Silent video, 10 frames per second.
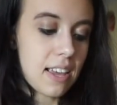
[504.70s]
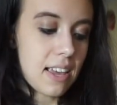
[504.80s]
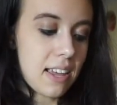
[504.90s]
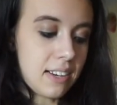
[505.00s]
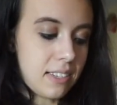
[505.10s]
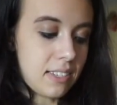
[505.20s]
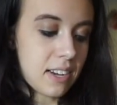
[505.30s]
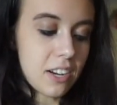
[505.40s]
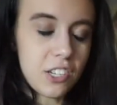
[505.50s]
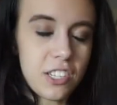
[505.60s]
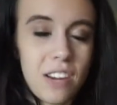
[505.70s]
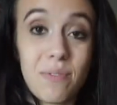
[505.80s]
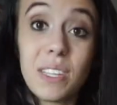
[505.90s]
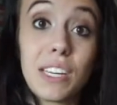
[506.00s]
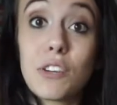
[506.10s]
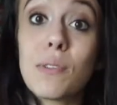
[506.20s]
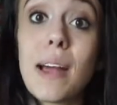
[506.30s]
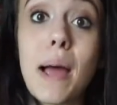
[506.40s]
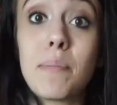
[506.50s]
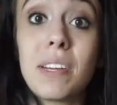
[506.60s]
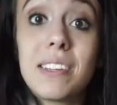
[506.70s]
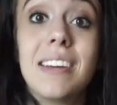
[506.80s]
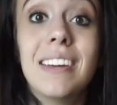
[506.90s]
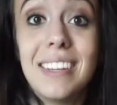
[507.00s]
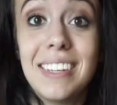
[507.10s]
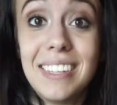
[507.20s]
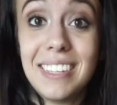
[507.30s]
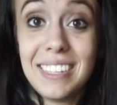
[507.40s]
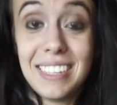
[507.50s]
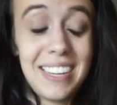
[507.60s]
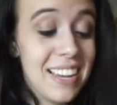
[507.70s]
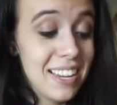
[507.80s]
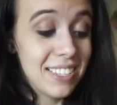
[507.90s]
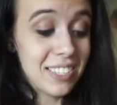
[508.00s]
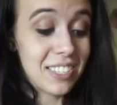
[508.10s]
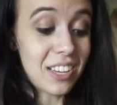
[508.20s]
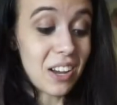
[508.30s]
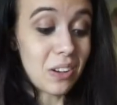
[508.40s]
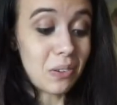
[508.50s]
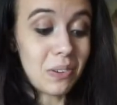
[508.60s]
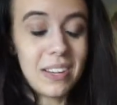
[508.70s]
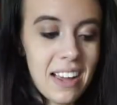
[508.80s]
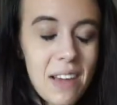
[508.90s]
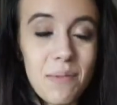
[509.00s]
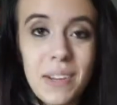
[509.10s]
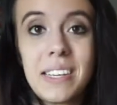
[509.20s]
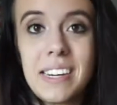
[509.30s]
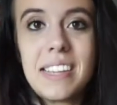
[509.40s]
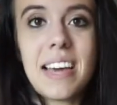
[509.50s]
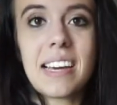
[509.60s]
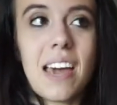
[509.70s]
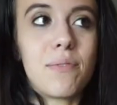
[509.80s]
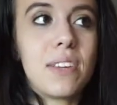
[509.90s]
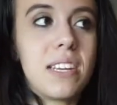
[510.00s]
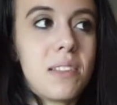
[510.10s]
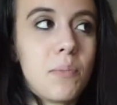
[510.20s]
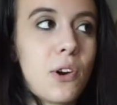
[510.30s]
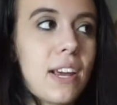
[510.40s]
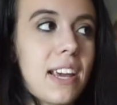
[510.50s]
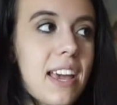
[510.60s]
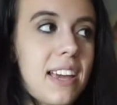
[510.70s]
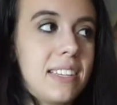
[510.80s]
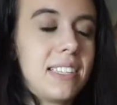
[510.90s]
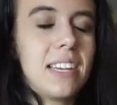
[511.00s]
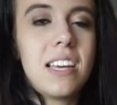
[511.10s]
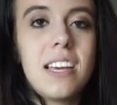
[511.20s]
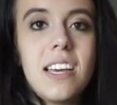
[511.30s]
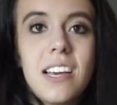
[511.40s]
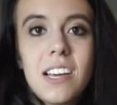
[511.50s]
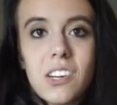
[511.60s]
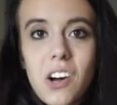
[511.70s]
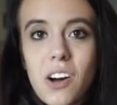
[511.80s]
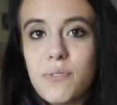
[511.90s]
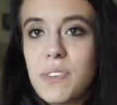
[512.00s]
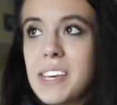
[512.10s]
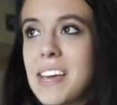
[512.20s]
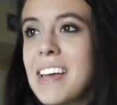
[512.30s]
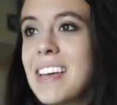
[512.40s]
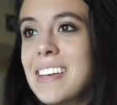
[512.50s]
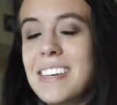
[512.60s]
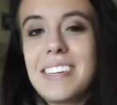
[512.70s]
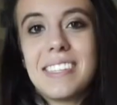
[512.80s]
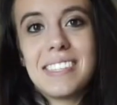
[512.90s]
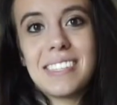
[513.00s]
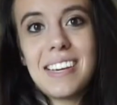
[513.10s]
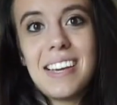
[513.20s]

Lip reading: And I feel like crap. So I really need that caffeine in the morning, and coffee is,